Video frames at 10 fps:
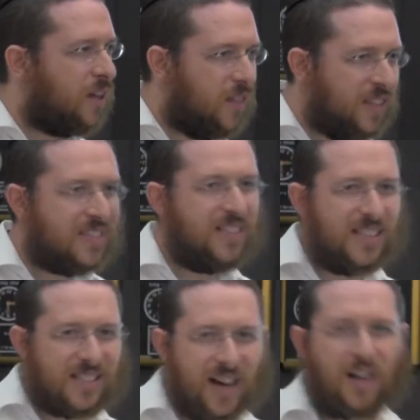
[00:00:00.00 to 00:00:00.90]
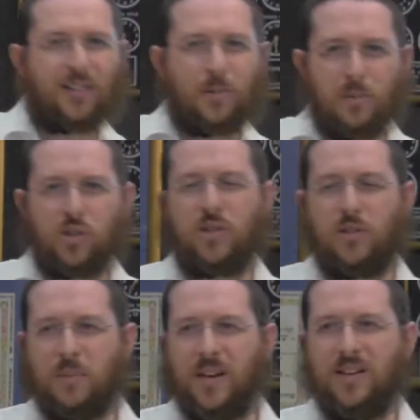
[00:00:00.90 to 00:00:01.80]
This is the ultimate mission
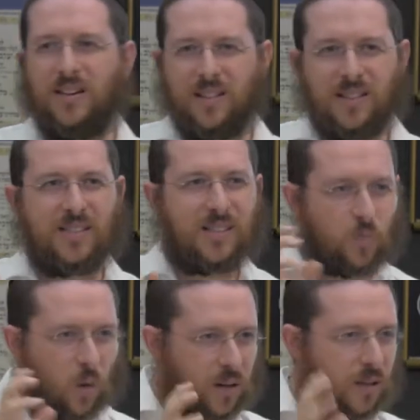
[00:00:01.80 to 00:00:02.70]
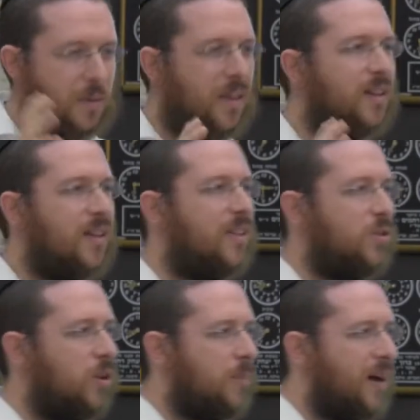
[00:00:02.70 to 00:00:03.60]
of the Benoni. This is what the Benoni
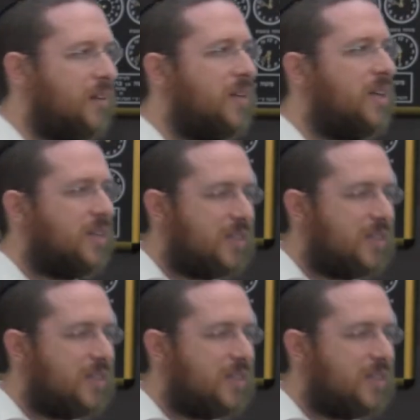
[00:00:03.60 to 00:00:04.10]
is all about.